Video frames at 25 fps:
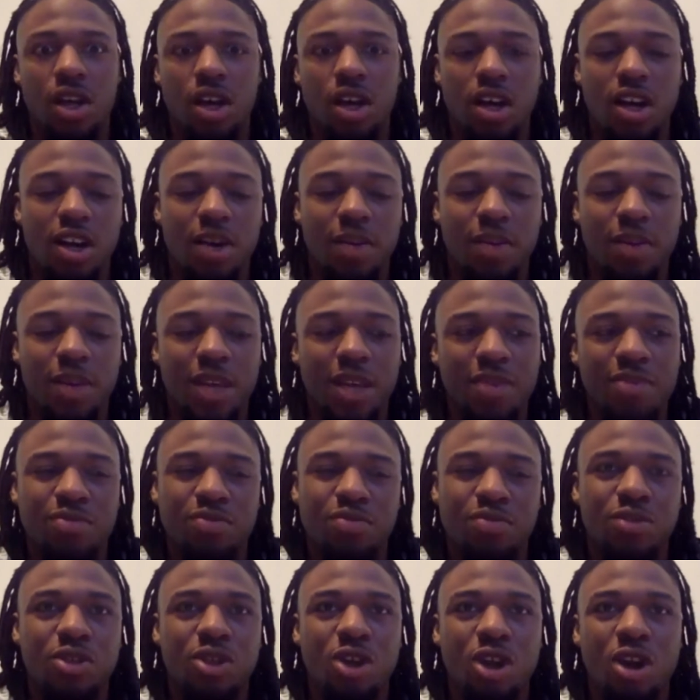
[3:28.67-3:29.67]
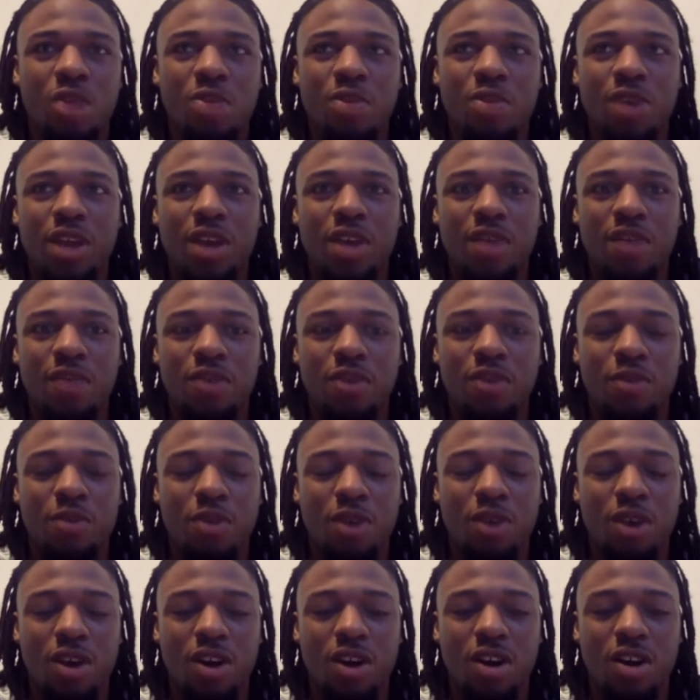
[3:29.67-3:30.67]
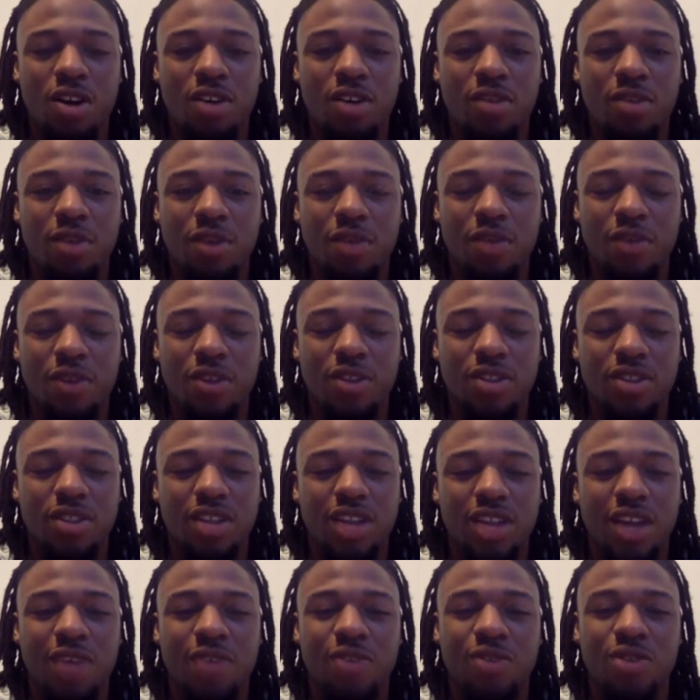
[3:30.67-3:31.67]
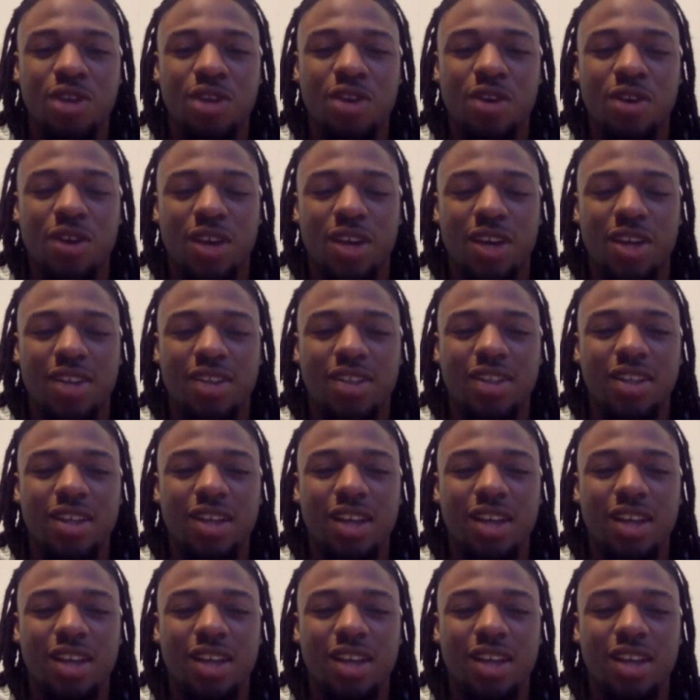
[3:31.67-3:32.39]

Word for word: Um, and I started playing football. My first game was all right.